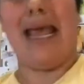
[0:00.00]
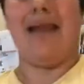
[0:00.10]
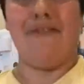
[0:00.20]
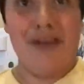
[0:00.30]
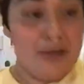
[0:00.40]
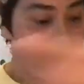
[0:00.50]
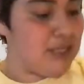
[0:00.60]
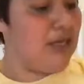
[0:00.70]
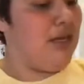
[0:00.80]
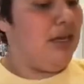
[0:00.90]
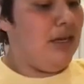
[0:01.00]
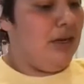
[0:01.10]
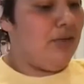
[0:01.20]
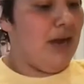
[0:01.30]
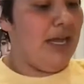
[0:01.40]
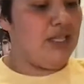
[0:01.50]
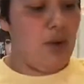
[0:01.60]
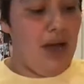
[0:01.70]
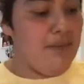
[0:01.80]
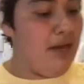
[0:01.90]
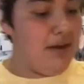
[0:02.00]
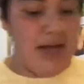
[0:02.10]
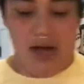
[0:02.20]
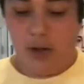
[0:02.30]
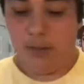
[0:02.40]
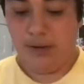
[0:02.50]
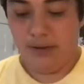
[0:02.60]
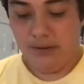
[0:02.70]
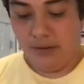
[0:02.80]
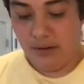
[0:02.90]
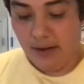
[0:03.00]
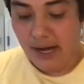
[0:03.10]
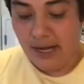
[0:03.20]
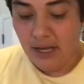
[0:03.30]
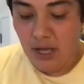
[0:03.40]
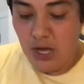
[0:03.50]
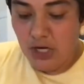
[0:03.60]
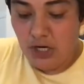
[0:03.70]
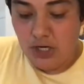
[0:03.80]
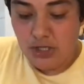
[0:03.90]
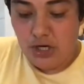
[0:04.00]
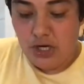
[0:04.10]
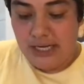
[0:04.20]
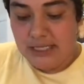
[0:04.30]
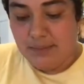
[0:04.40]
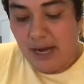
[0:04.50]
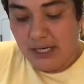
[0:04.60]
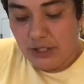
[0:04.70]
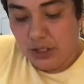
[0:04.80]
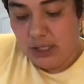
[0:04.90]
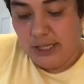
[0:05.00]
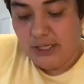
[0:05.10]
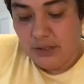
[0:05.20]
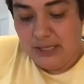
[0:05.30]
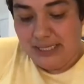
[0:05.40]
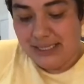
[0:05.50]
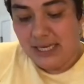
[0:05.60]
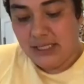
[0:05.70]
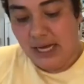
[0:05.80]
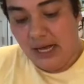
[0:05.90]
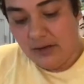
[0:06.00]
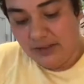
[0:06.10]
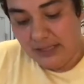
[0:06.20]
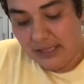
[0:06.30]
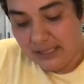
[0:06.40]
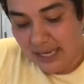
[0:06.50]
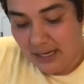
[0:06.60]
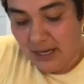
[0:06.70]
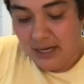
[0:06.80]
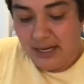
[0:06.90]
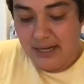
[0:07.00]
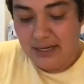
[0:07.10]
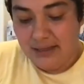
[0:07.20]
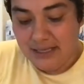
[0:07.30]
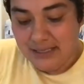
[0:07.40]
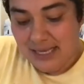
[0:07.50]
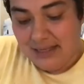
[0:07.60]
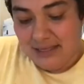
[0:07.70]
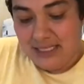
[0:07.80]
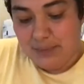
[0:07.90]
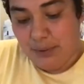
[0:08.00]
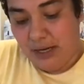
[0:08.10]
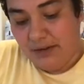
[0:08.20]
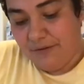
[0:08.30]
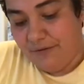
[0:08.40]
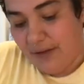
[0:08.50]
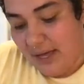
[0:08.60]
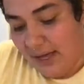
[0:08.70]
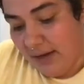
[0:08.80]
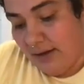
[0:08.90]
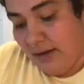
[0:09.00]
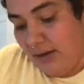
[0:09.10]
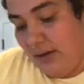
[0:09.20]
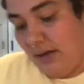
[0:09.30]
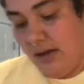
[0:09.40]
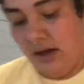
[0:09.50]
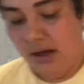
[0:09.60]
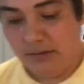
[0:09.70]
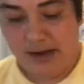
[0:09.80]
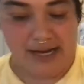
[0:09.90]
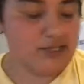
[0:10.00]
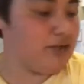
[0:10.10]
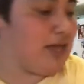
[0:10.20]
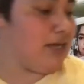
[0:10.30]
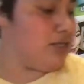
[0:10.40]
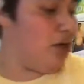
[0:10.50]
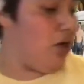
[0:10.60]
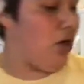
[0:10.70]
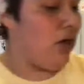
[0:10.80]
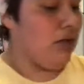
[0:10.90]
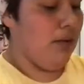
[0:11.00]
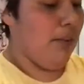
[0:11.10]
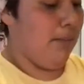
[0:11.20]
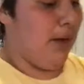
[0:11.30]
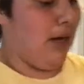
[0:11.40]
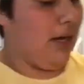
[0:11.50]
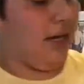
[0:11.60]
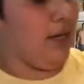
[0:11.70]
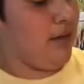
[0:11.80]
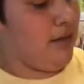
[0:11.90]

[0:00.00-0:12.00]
Anna felt. Right? So I'm here to help. All right? Your journey is my journey. So let's get you healthy. Let's get cooking and let's get this body fed. All right. So that is all my